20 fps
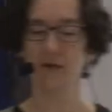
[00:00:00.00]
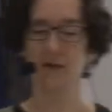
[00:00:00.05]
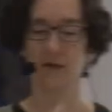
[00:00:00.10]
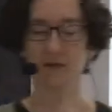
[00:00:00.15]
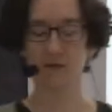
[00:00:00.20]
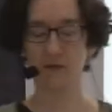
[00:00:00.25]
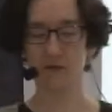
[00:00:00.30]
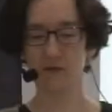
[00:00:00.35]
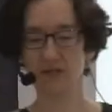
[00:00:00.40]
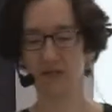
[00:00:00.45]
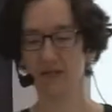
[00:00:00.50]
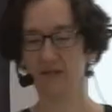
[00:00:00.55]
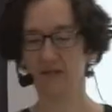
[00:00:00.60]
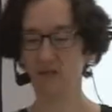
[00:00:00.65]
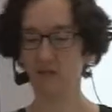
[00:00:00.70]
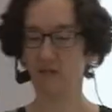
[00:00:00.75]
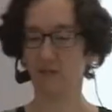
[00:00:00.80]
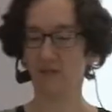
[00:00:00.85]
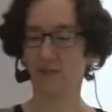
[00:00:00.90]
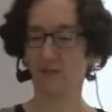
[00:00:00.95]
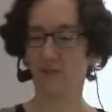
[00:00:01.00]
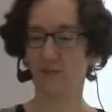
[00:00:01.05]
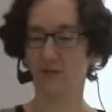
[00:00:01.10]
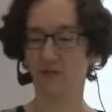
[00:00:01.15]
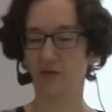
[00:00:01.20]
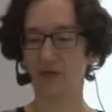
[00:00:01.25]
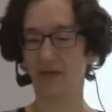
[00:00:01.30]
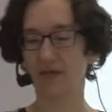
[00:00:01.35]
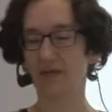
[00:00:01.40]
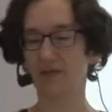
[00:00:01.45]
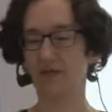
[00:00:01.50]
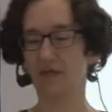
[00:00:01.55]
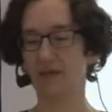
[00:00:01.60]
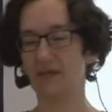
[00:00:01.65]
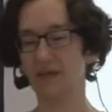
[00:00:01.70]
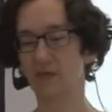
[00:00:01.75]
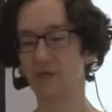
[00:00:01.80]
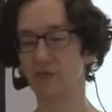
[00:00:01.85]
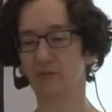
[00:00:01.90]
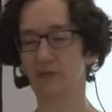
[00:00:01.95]
You take your labeled training
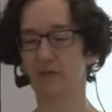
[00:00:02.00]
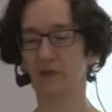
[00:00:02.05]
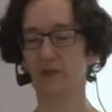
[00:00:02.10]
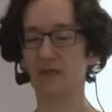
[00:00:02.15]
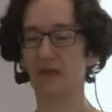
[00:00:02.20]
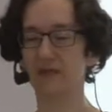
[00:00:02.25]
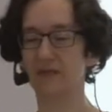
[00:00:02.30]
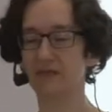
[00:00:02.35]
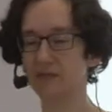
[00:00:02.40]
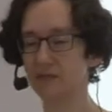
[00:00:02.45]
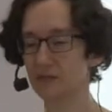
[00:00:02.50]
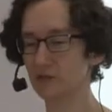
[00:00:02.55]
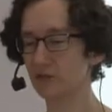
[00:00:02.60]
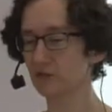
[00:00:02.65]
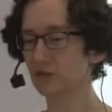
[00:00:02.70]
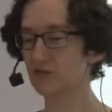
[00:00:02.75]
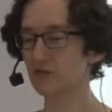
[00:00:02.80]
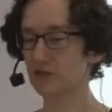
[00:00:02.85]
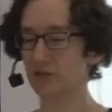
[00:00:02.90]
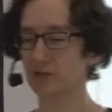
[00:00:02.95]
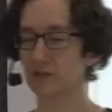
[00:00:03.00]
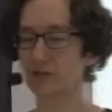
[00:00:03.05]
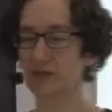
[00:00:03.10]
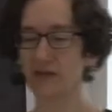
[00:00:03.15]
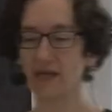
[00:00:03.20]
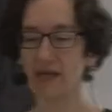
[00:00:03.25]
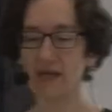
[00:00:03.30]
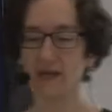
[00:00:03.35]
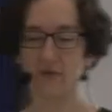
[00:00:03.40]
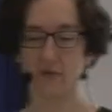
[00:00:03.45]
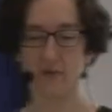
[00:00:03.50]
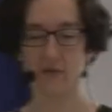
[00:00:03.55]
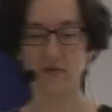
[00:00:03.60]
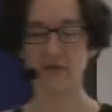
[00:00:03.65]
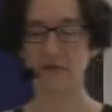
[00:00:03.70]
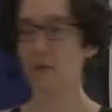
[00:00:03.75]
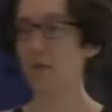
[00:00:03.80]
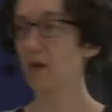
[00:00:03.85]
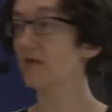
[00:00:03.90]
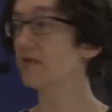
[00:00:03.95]
data, you plug that into your machine learning
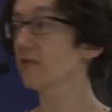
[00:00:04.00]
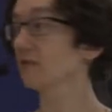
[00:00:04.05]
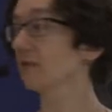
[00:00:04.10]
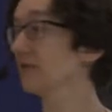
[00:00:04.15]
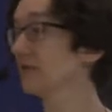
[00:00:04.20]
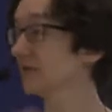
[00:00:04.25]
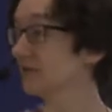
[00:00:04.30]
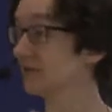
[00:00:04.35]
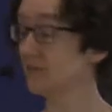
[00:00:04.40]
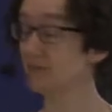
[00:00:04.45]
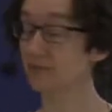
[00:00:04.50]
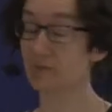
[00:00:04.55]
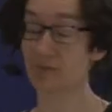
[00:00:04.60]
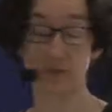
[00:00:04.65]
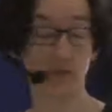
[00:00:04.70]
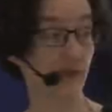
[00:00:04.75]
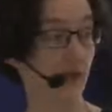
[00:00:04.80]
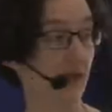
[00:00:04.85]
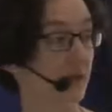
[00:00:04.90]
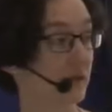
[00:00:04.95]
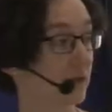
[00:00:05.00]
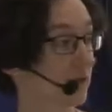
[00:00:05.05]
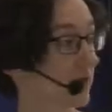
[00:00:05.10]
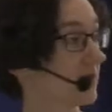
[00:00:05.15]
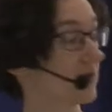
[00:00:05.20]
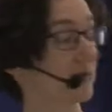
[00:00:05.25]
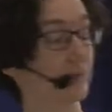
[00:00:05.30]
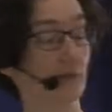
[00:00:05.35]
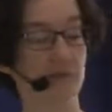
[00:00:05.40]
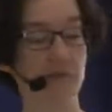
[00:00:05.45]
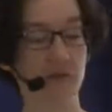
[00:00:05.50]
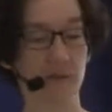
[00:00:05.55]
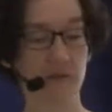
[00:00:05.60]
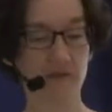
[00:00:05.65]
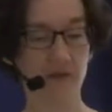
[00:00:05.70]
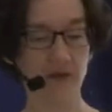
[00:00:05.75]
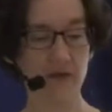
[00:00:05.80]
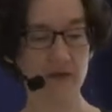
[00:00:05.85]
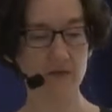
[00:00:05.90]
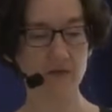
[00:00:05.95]
algorithm, whether it's a deep learning algorithm or
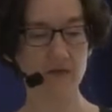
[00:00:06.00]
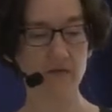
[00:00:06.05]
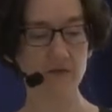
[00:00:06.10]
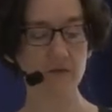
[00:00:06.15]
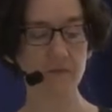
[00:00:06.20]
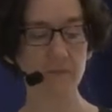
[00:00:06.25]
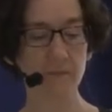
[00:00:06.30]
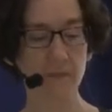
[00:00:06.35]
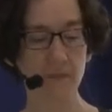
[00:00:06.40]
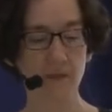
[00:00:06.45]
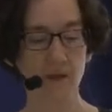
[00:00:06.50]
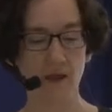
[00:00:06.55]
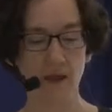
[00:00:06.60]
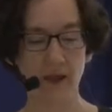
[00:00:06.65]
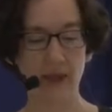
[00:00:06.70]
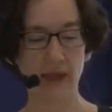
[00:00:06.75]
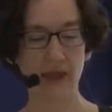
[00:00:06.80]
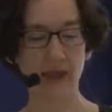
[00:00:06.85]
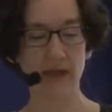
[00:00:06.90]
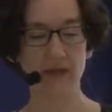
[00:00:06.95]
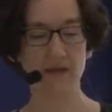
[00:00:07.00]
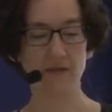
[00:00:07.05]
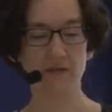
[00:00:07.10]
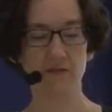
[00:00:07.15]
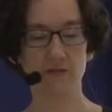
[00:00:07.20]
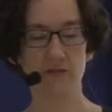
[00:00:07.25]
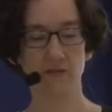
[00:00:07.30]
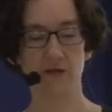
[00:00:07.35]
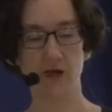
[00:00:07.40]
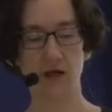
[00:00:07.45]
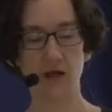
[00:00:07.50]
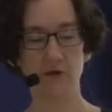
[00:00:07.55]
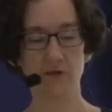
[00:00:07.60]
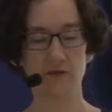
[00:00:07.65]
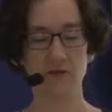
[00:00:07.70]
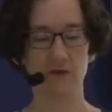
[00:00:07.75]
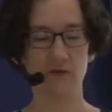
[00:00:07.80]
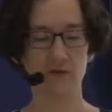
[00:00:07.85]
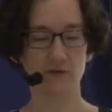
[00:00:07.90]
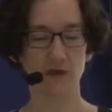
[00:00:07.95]
something else, and out
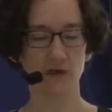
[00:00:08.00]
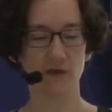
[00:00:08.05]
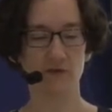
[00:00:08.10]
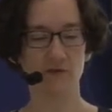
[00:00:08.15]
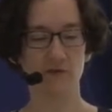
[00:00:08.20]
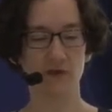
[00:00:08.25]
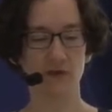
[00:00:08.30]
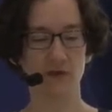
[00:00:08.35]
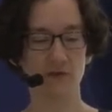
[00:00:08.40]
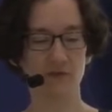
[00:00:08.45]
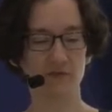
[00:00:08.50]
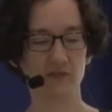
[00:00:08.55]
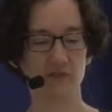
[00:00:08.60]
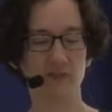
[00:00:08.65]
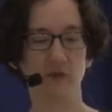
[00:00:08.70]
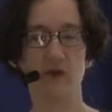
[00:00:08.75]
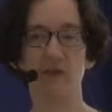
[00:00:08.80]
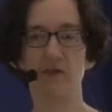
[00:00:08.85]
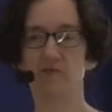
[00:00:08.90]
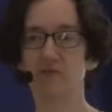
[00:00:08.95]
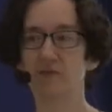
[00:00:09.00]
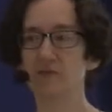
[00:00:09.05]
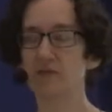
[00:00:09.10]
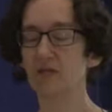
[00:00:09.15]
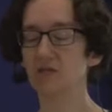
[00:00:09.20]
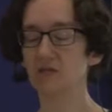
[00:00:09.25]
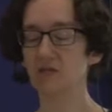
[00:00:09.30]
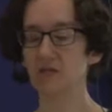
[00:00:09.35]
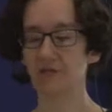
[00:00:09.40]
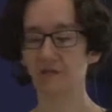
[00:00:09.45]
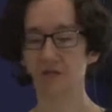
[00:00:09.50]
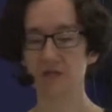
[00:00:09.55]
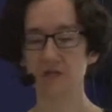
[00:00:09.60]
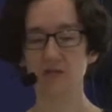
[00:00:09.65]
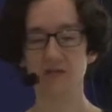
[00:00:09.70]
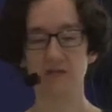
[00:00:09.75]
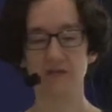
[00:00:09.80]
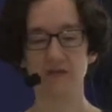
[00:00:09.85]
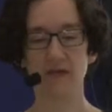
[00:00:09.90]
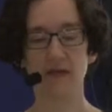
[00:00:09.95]
the other end comes some kind of prediction
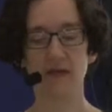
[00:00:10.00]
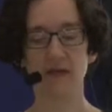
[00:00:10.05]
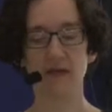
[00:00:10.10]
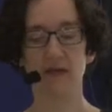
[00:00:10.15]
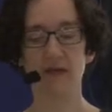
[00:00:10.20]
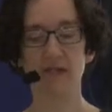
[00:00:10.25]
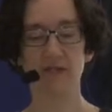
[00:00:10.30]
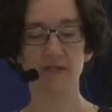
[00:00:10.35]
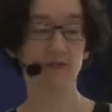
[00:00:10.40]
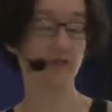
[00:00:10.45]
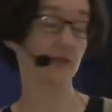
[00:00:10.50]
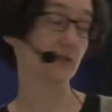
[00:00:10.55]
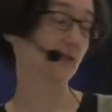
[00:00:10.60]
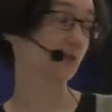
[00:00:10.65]
function that ideally you